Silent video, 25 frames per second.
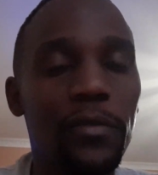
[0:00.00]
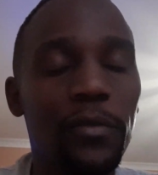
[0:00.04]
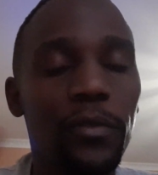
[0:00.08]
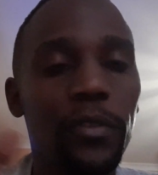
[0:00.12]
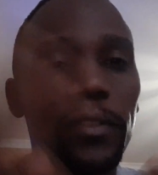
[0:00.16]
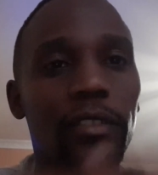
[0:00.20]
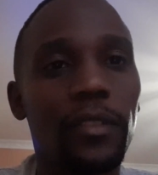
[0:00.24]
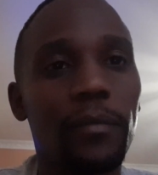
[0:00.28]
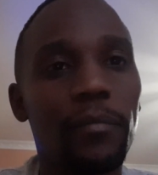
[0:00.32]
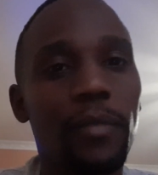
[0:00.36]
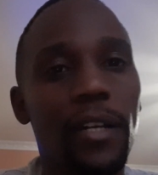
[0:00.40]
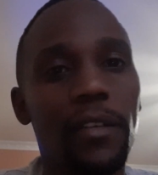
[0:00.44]

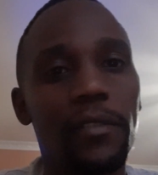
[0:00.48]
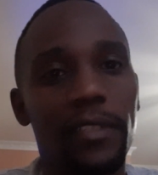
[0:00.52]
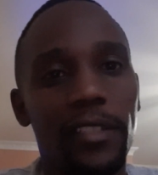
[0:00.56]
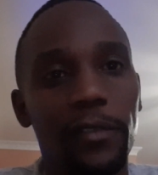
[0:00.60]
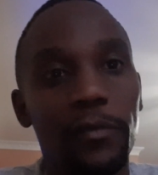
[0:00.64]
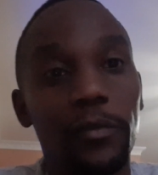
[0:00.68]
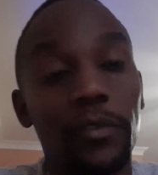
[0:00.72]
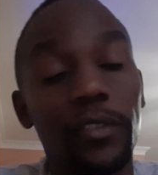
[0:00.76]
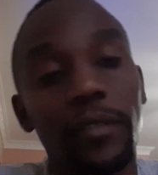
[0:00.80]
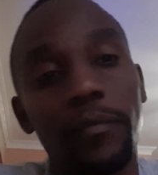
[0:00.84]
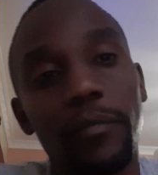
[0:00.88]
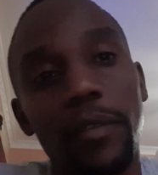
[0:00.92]
was
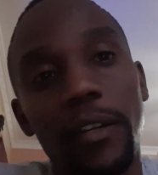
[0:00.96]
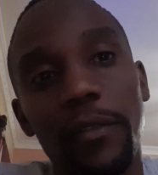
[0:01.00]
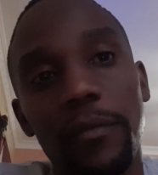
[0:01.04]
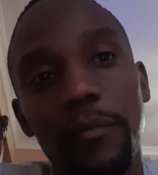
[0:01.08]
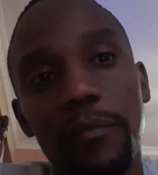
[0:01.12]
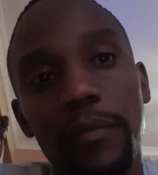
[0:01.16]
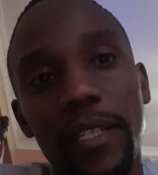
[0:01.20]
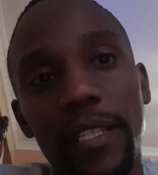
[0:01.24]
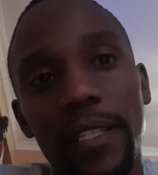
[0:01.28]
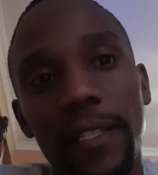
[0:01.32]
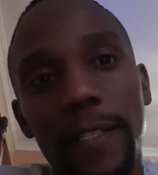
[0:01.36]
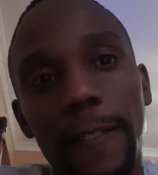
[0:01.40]
about
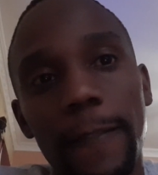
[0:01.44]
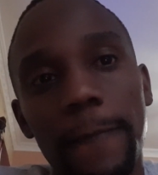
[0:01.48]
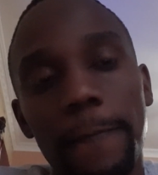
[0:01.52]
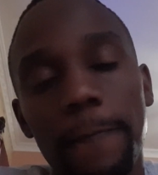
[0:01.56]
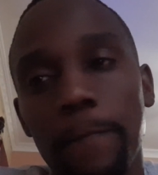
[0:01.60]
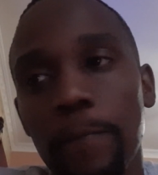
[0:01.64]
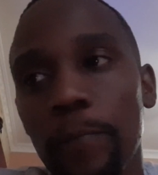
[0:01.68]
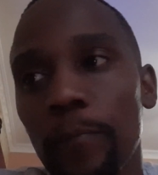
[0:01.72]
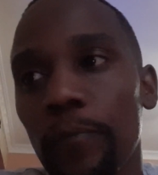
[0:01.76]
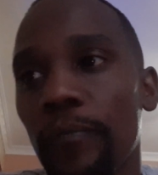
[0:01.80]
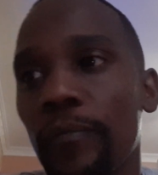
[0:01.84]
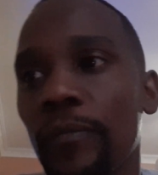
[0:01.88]
me.
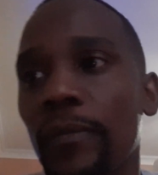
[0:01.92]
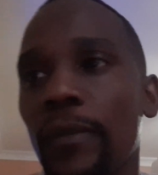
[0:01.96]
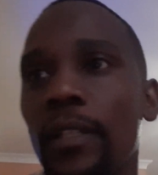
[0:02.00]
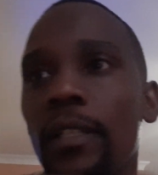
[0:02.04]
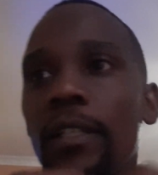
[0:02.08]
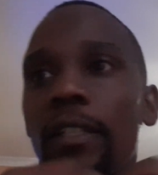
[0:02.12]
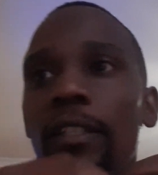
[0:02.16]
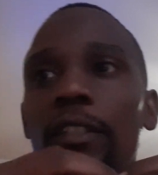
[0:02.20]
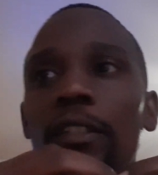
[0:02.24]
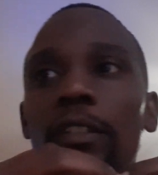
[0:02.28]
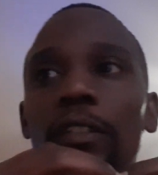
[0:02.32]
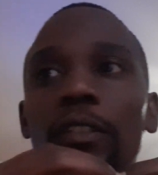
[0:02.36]

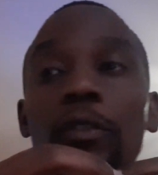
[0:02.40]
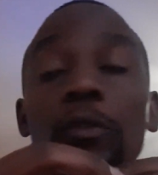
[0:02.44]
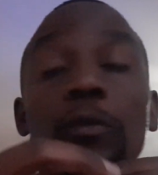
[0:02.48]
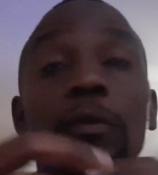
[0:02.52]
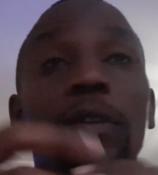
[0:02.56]
So